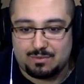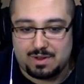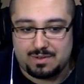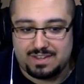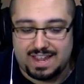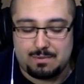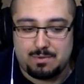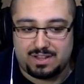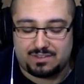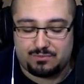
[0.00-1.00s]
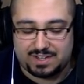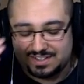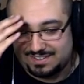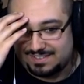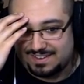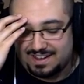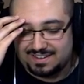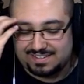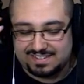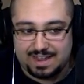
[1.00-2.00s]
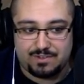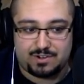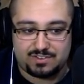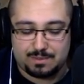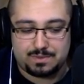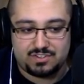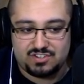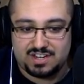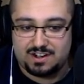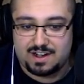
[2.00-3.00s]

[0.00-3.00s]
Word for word: or so, we, yeah, we bought like freaking uh, seven or something. Shit,